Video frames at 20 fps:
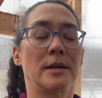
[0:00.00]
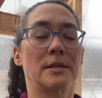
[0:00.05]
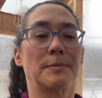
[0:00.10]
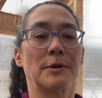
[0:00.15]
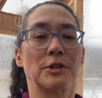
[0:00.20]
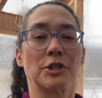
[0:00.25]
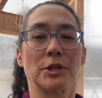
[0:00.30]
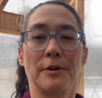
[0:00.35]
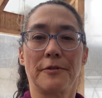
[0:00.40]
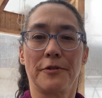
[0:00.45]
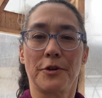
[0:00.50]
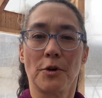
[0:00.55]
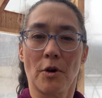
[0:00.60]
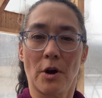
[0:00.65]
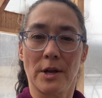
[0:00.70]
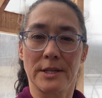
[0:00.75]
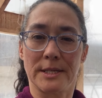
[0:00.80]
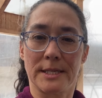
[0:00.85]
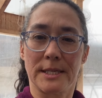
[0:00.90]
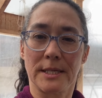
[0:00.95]
Especially if you're
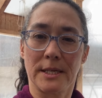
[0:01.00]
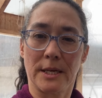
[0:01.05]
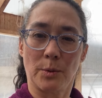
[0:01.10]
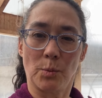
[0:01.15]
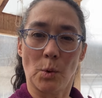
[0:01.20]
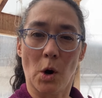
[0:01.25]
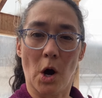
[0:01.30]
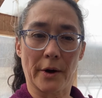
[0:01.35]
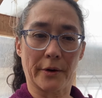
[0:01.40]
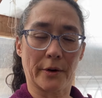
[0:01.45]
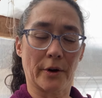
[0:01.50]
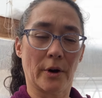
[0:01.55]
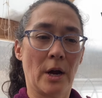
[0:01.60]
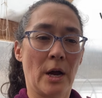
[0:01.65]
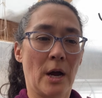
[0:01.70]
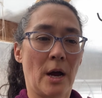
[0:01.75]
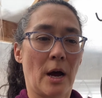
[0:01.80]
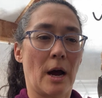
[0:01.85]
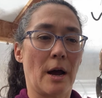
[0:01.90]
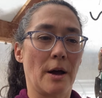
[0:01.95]
on city water,
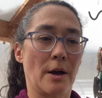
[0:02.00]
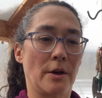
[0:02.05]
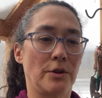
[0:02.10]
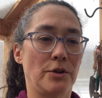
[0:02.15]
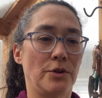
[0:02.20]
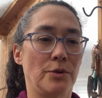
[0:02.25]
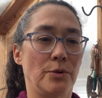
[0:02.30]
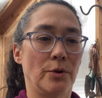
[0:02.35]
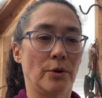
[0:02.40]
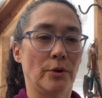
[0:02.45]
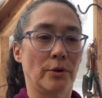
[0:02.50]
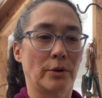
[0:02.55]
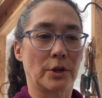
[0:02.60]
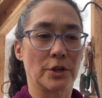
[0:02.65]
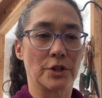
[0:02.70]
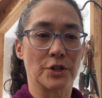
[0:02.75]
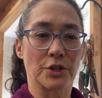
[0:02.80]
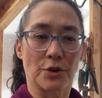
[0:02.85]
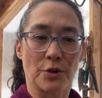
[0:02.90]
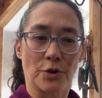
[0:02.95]
you're
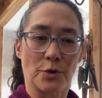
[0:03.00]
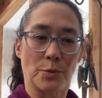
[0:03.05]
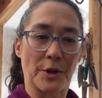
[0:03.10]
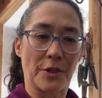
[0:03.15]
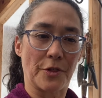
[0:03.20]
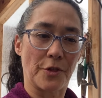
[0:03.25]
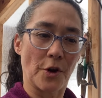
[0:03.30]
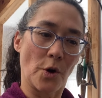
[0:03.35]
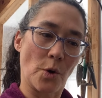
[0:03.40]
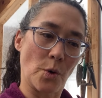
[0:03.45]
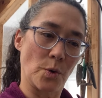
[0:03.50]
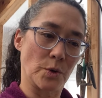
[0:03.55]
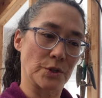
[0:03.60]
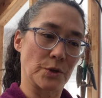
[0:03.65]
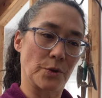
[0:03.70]
concerned with those,